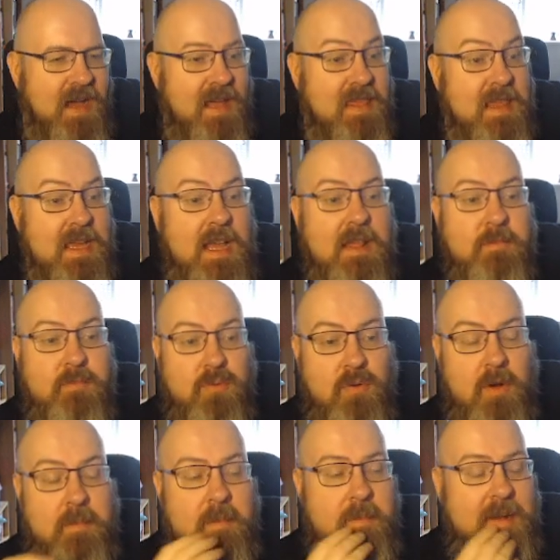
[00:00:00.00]
I think it's
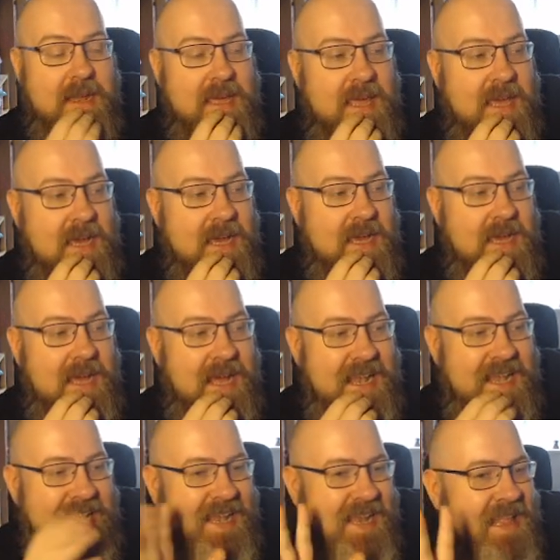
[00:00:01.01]
probably a
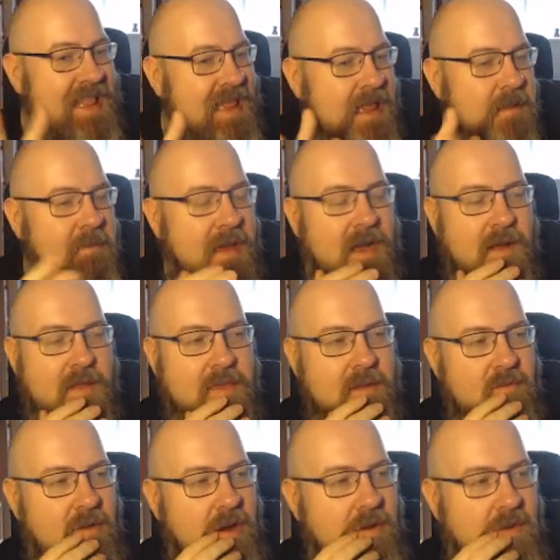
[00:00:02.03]
little bit on the
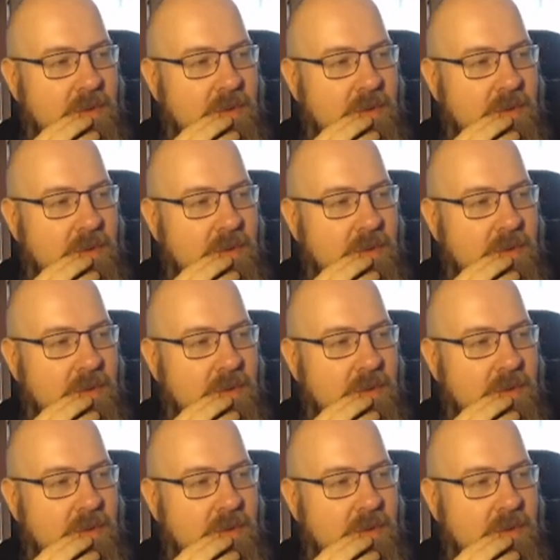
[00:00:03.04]
road to